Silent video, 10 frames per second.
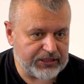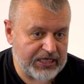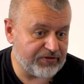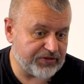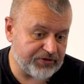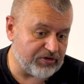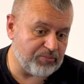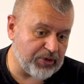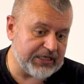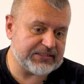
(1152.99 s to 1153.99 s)
Even we
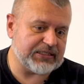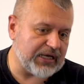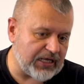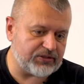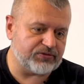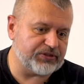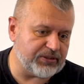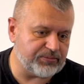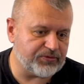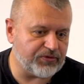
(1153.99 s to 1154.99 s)
replaced a lot of
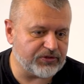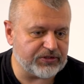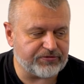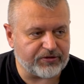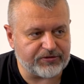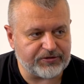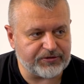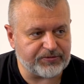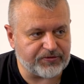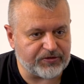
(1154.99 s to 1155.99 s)
them for
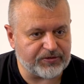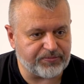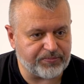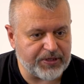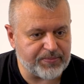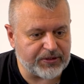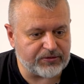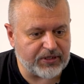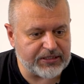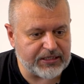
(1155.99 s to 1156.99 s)
the
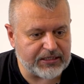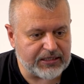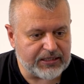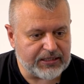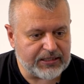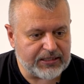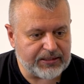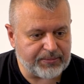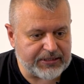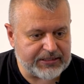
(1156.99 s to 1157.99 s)
people who are there,
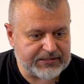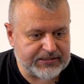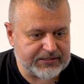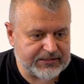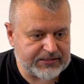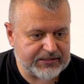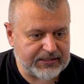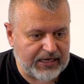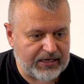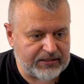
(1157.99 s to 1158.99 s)
but this is
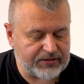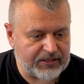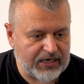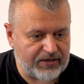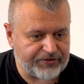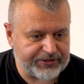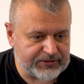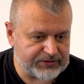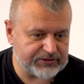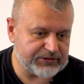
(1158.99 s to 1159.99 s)

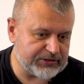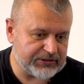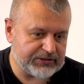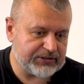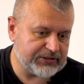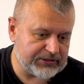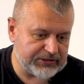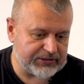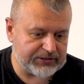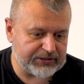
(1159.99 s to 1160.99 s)
our
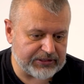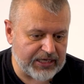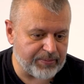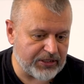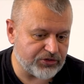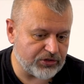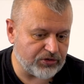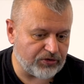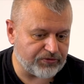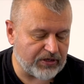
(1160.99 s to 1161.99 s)

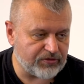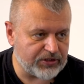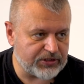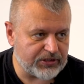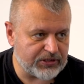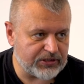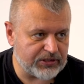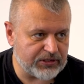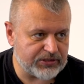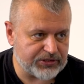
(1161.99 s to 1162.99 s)
dimension of our
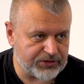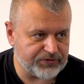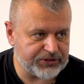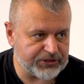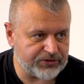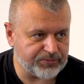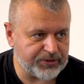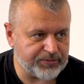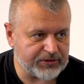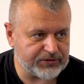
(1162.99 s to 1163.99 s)
services to
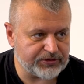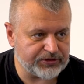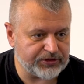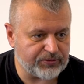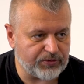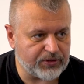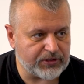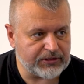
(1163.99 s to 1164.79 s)
people during the war.